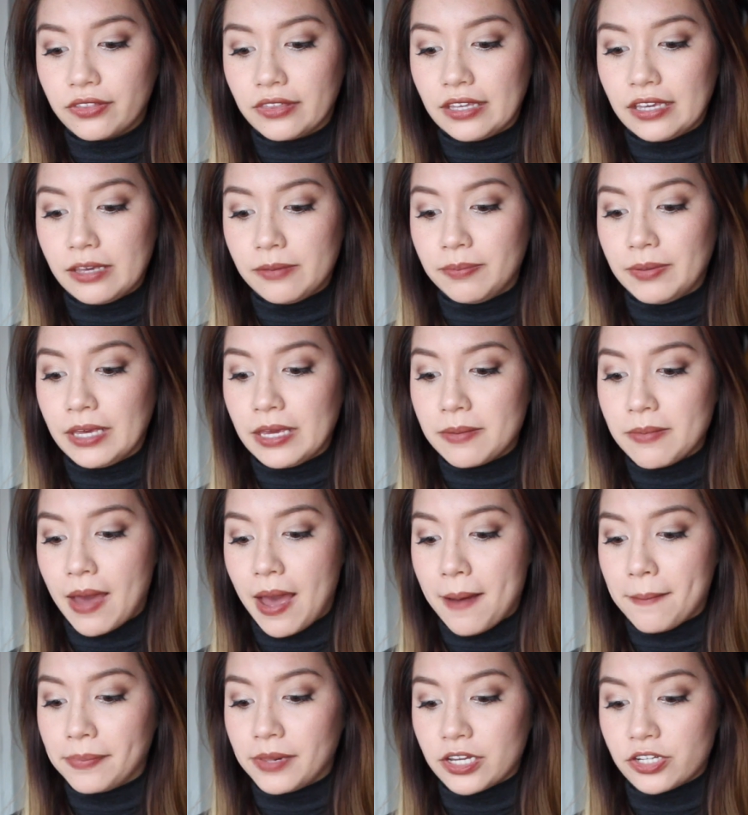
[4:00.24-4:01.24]
the Be
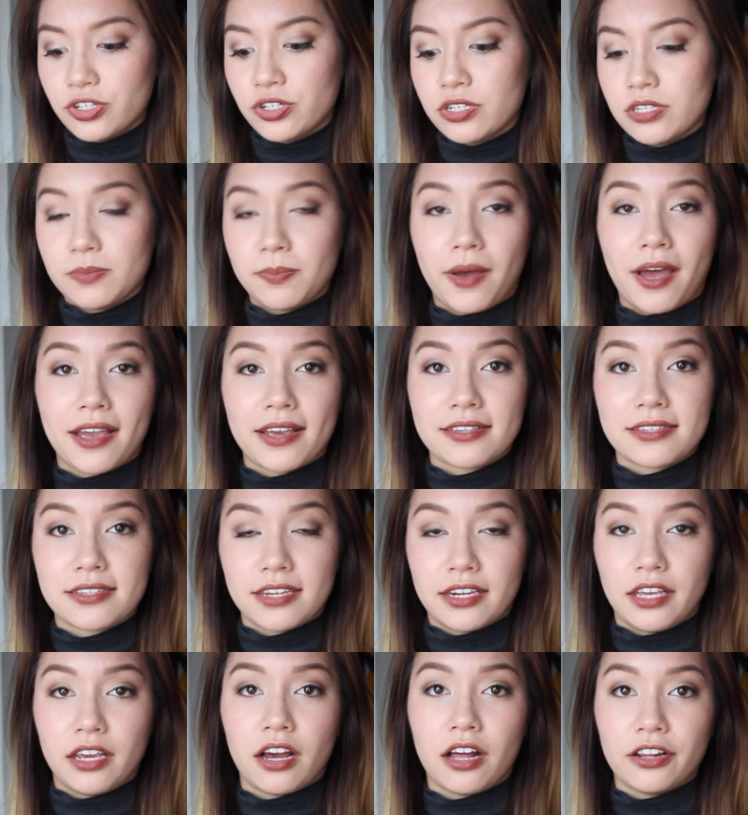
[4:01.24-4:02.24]
Matte Blushes by
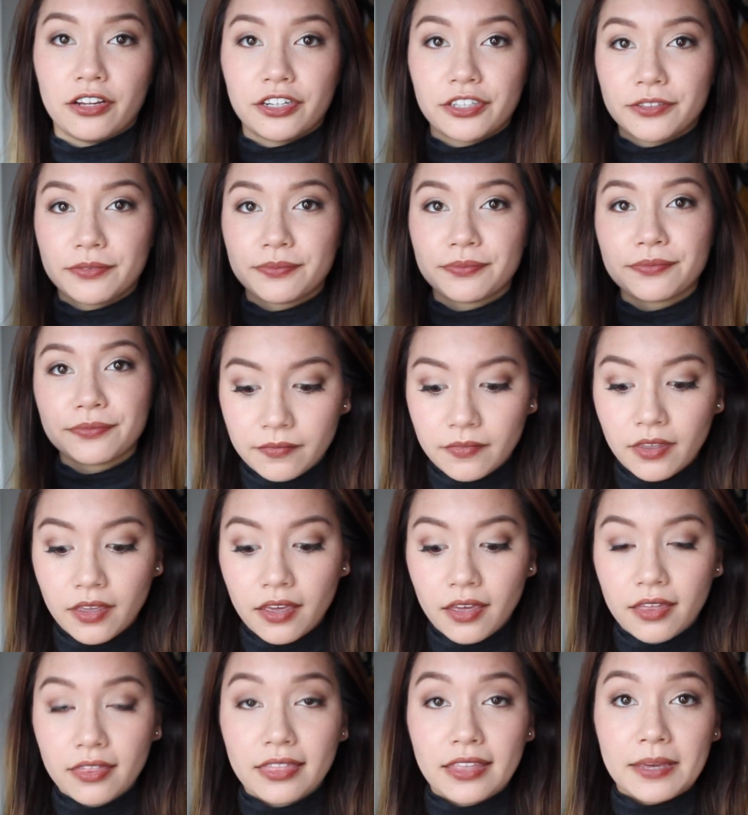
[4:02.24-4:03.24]
City Color.
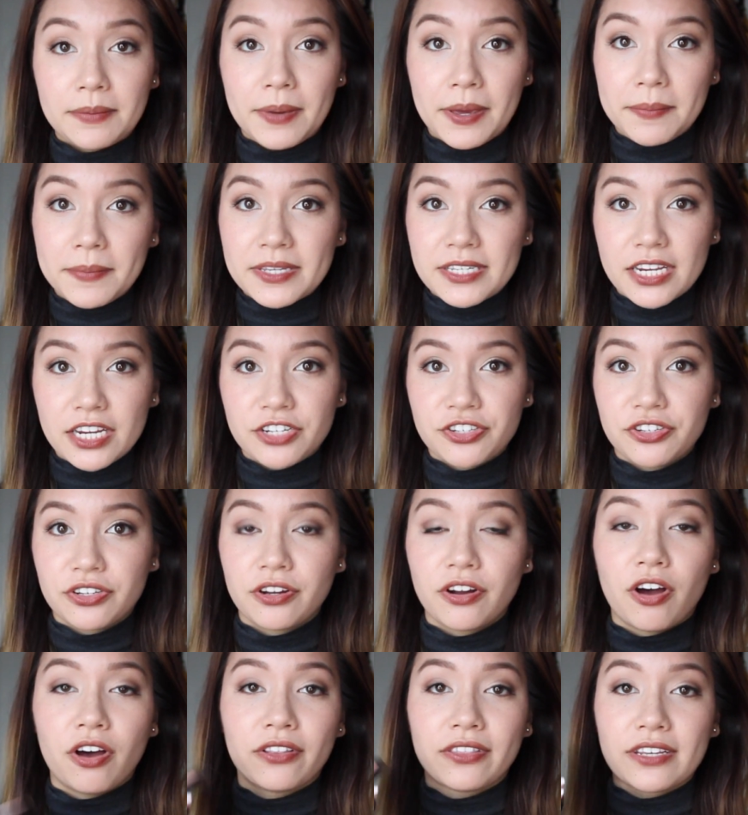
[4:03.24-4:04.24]
The
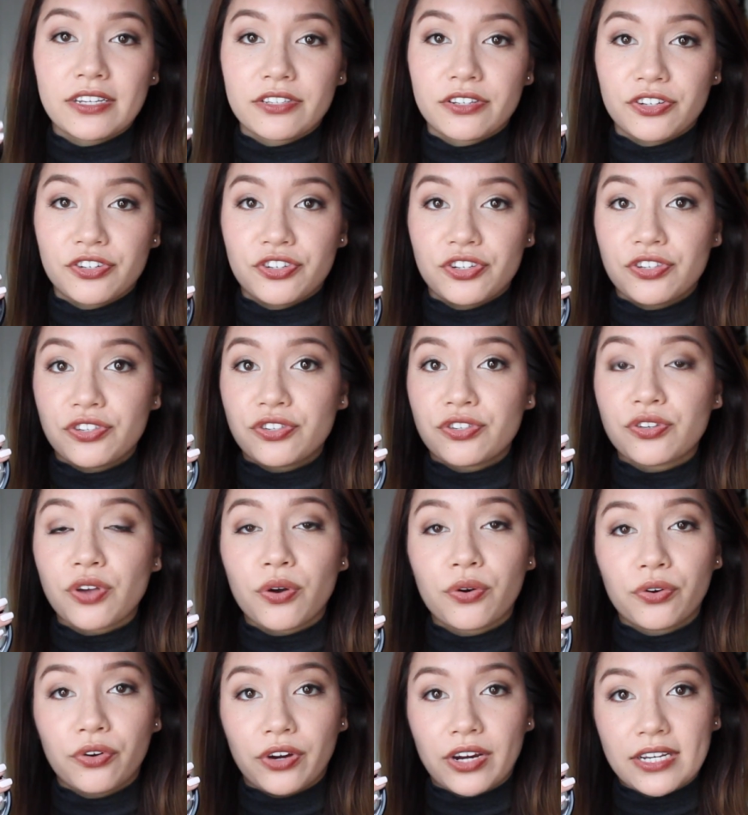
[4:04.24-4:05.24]
pigmentation on these are just
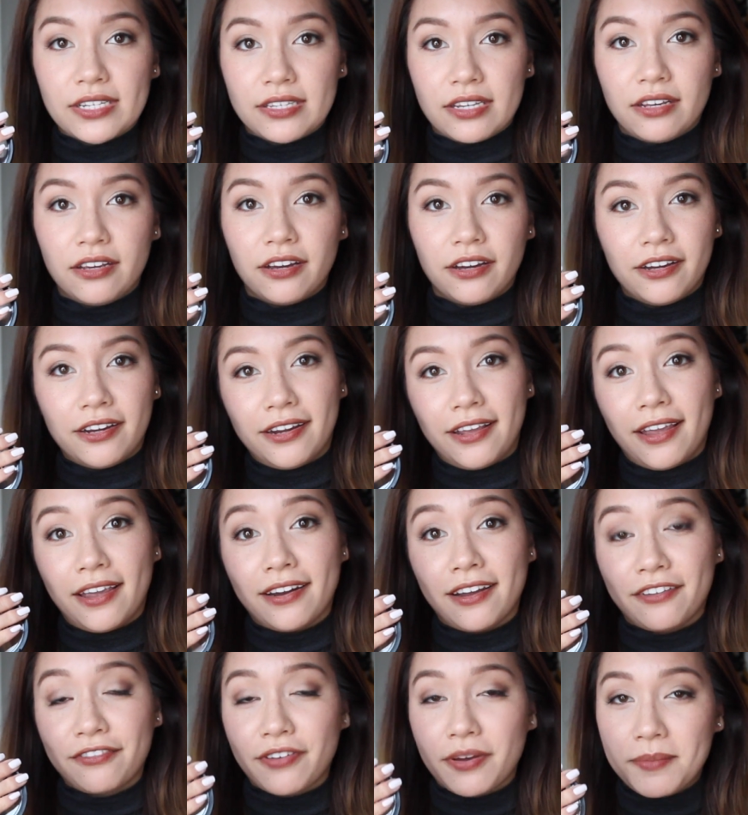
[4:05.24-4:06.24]
so crazy good,
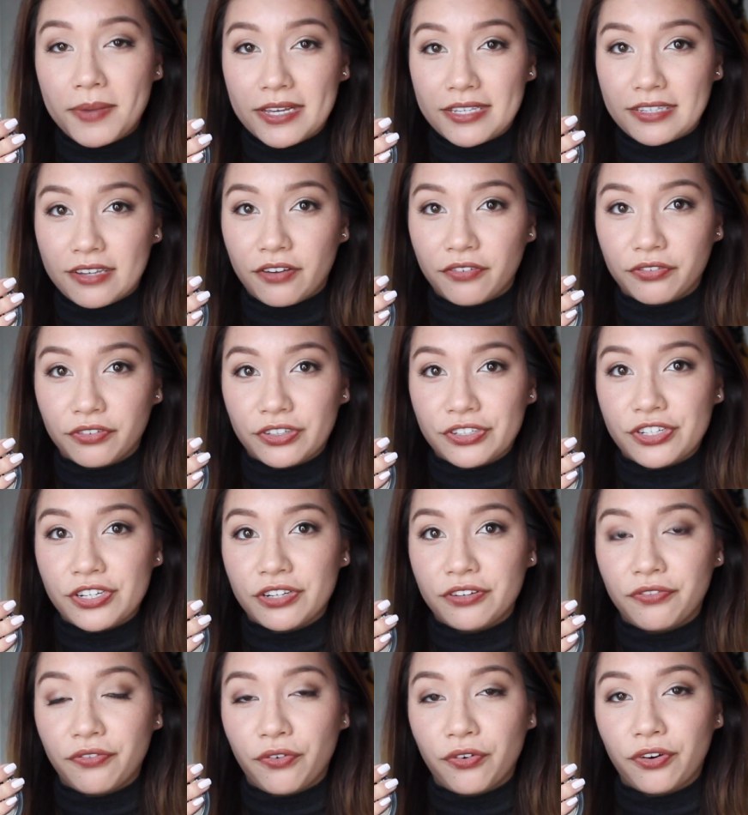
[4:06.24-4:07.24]
and I found myself
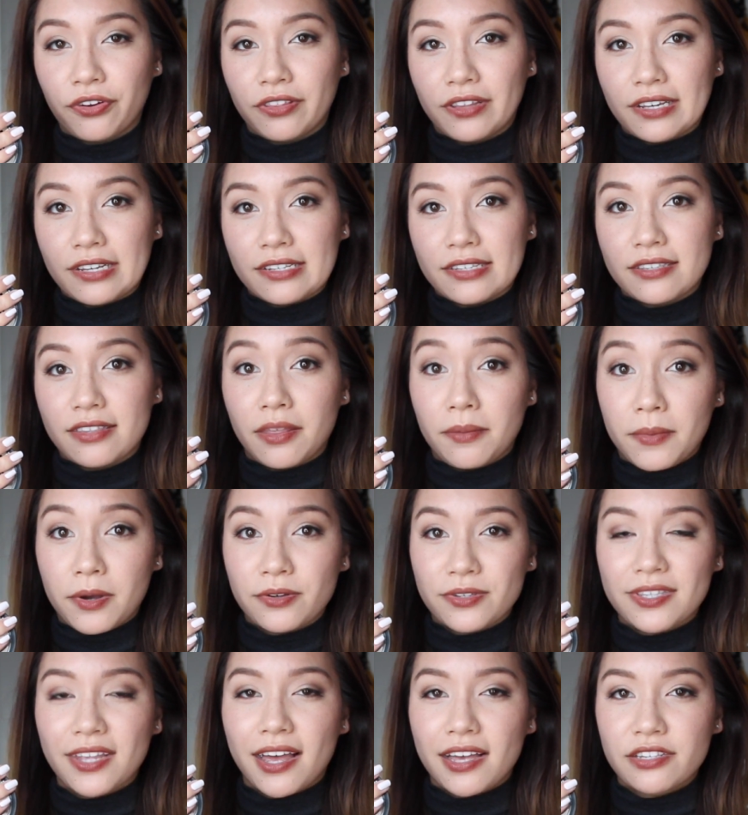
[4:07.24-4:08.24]
reaching for these the
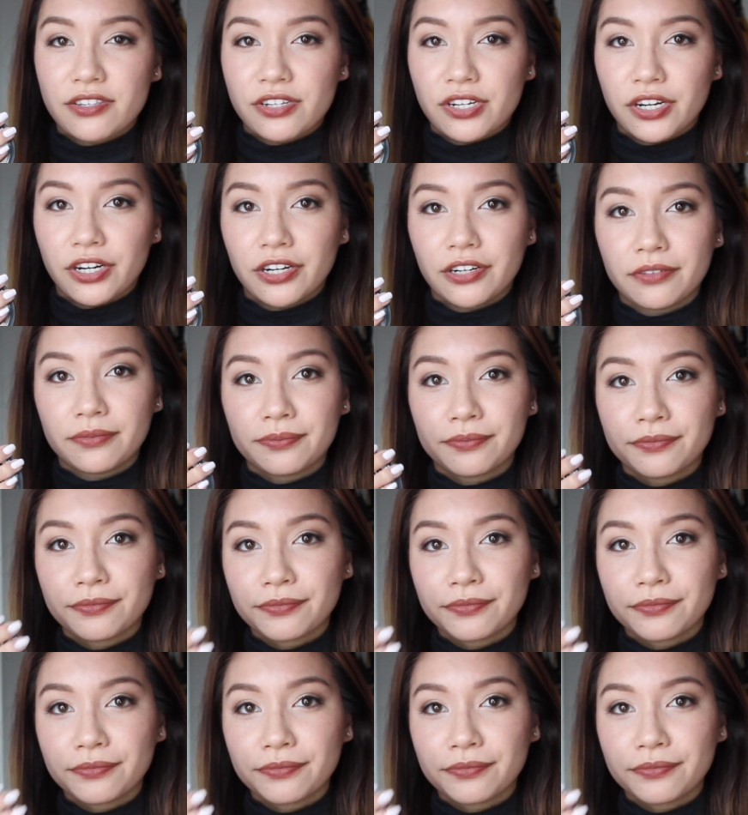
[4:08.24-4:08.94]
most last year.